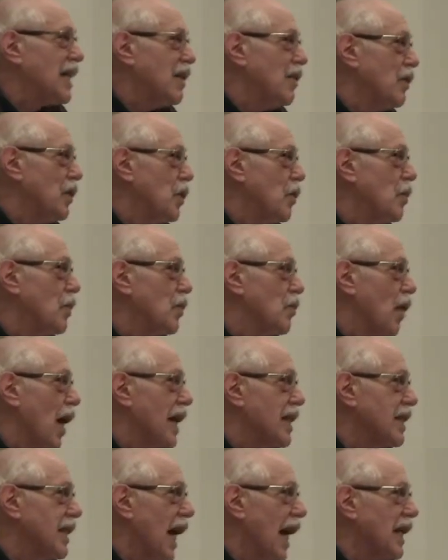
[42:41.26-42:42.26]
human
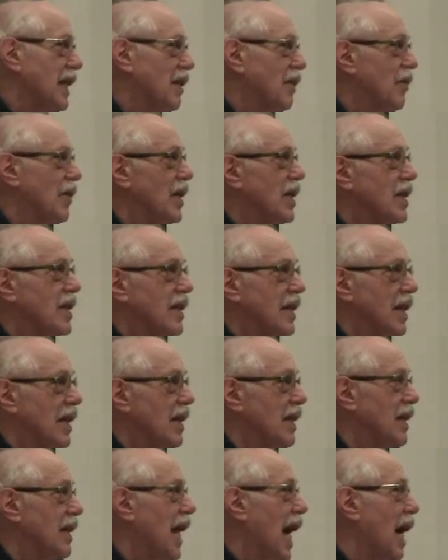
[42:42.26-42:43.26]
rights activists.
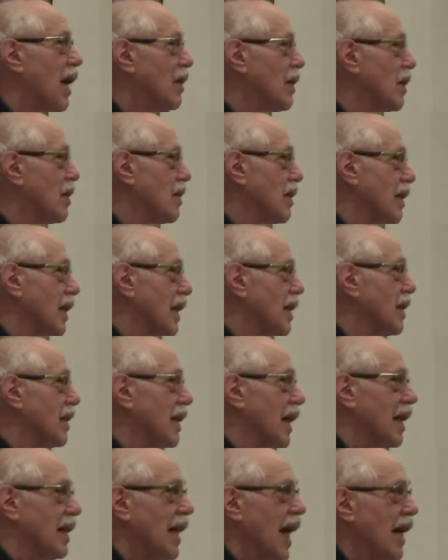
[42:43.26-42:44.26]
Now
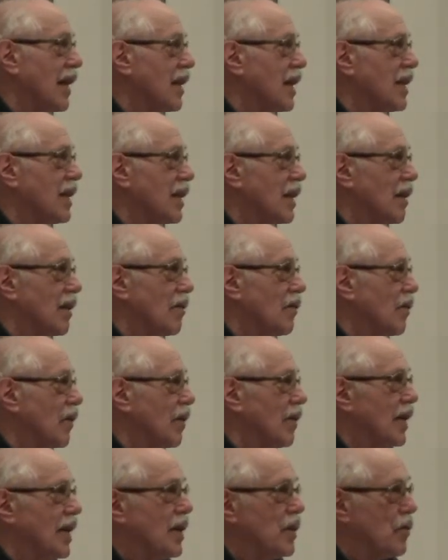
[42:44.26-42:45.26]
there's a
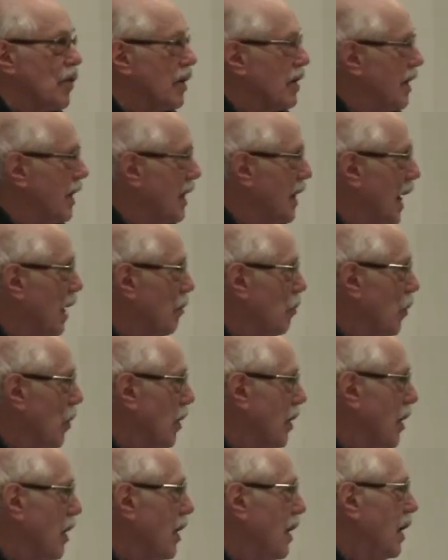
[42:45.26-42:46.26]
very interesting
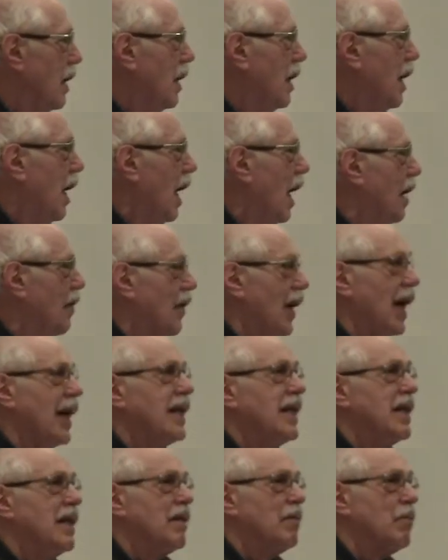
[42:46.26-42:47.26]
network of
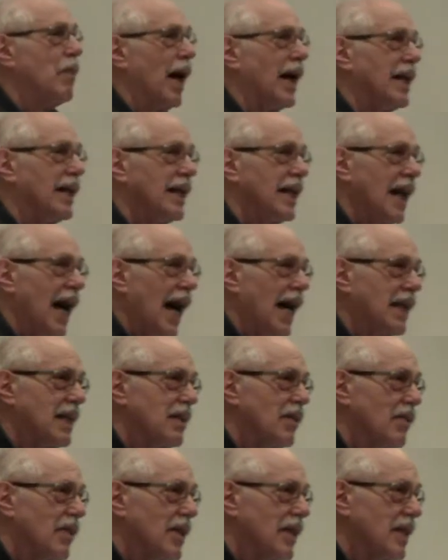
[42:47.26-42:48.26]
anti-mining
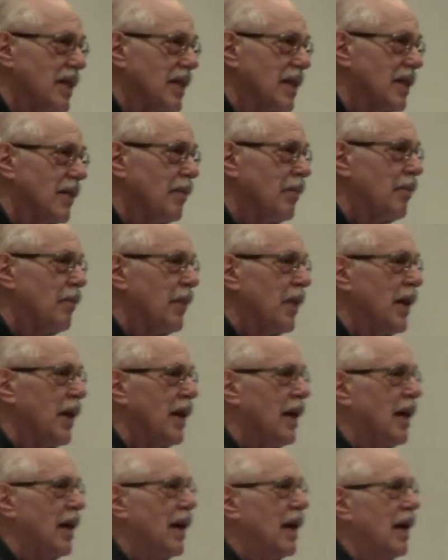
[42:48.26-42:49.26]
activists
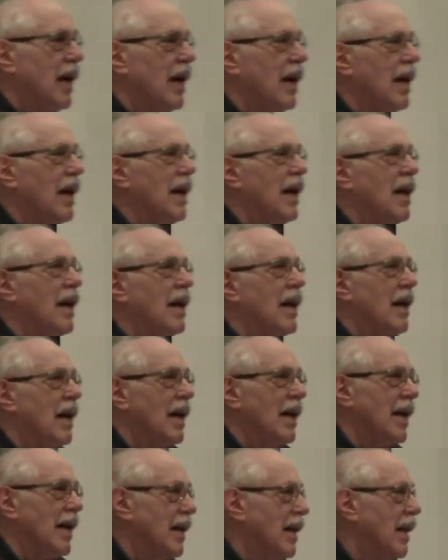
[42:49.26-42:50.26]

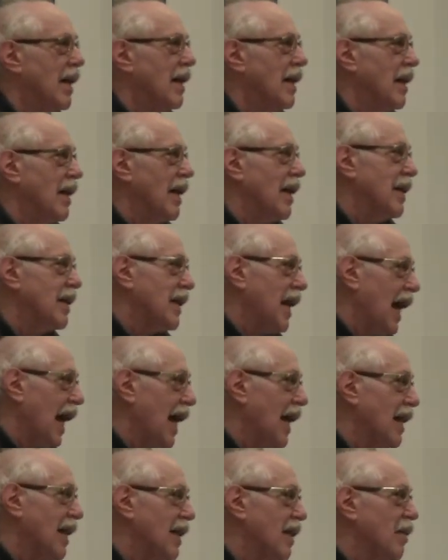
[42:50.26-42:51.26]
in
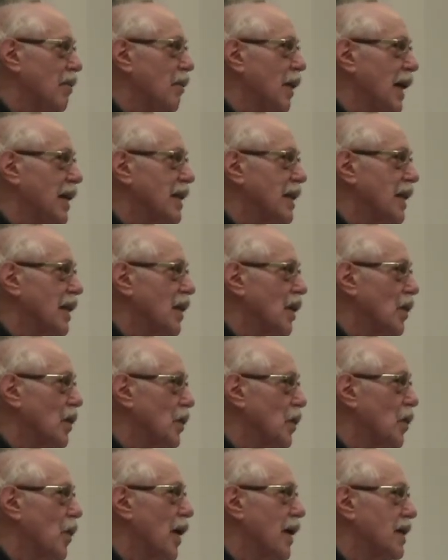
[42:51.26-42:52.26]
Canada, Mexico,
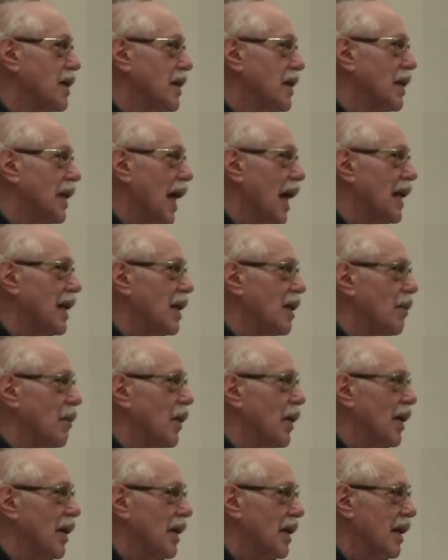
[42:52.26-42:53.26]
US, Latin
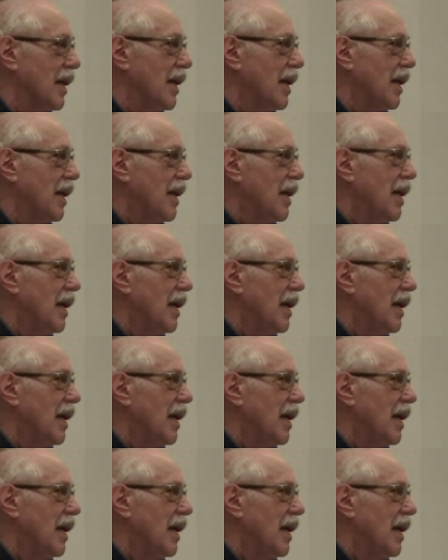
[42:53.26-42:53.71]
America.